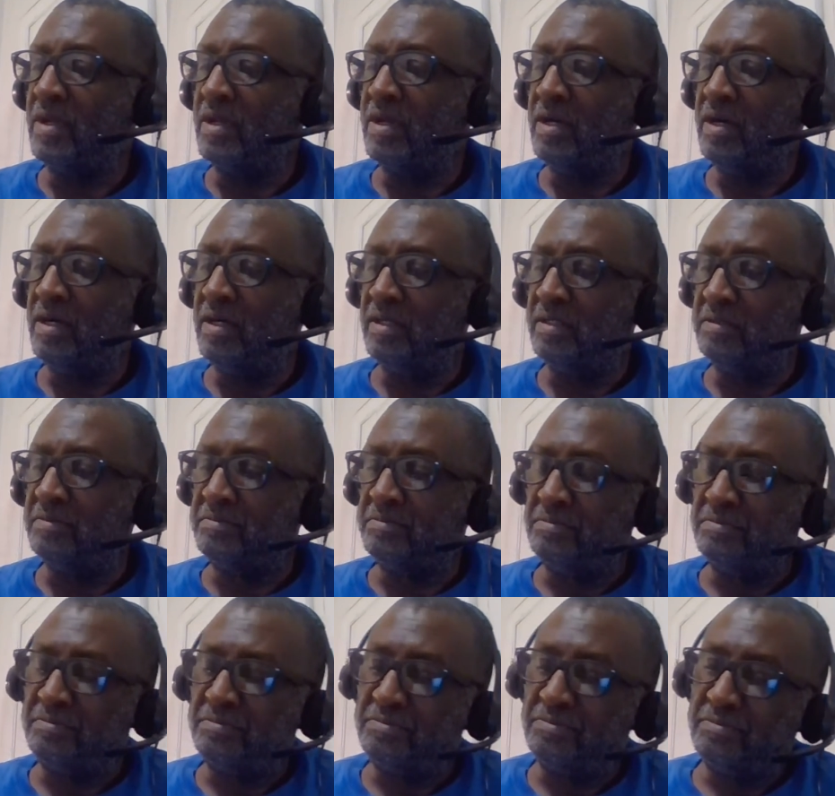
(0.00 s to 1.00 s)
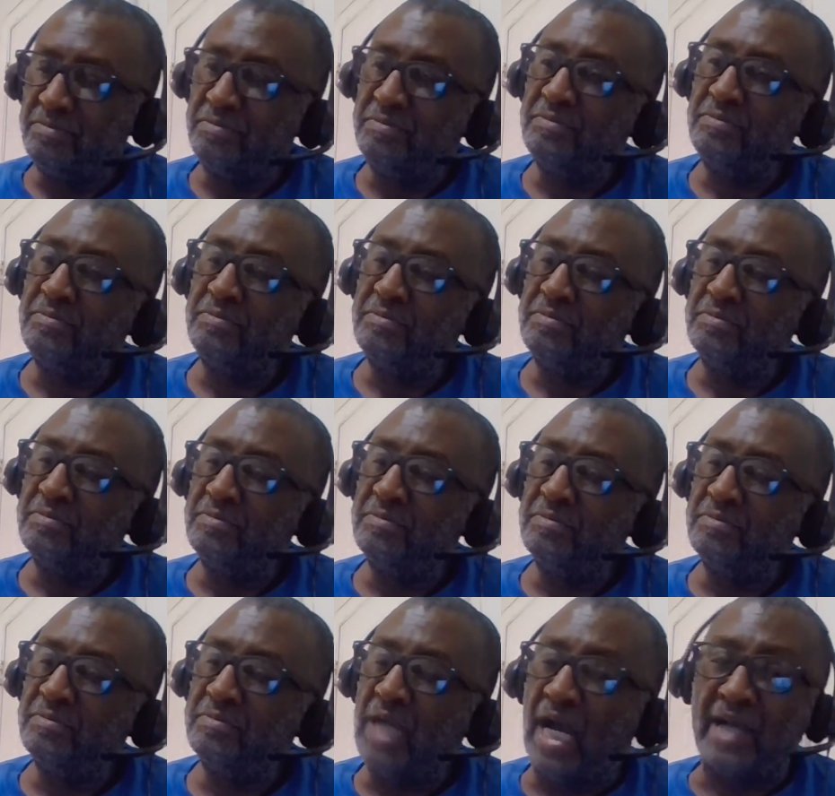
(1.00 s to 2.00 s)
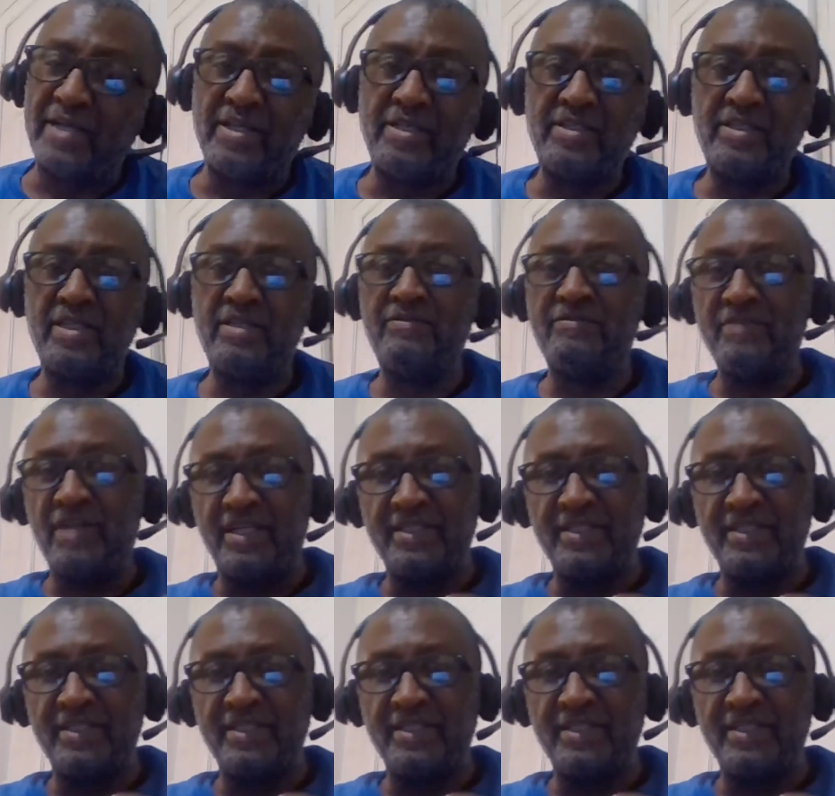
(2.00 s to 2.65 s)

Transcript: Um, I didn't give a